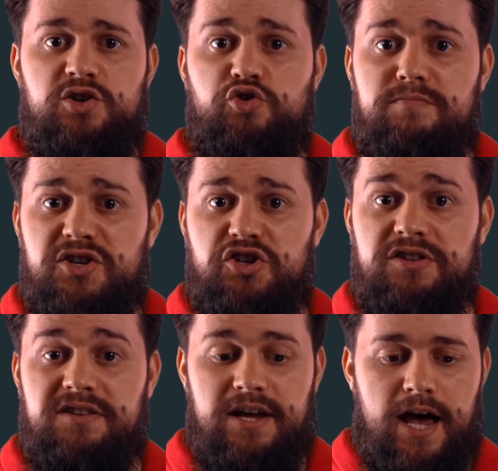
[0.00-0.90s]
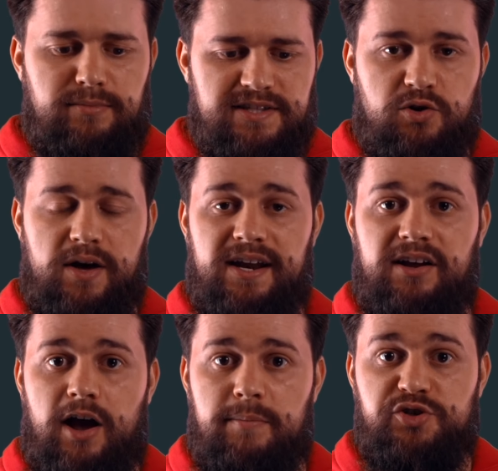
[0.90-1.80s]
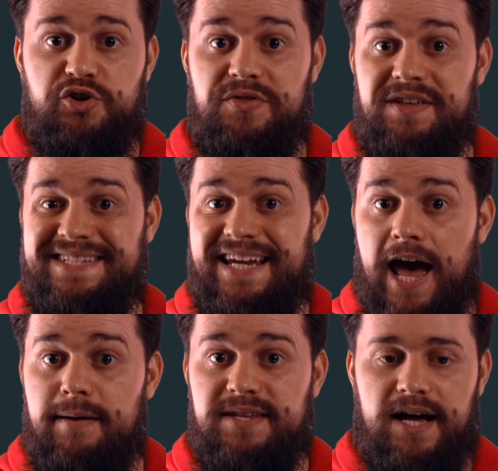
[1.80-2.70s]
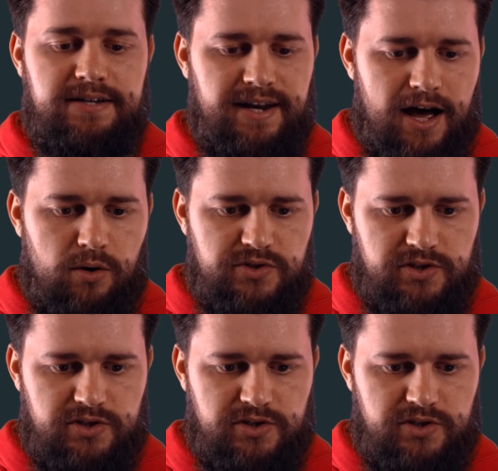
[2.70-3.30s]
So to measure the time, let's go ahead and capture the time.now.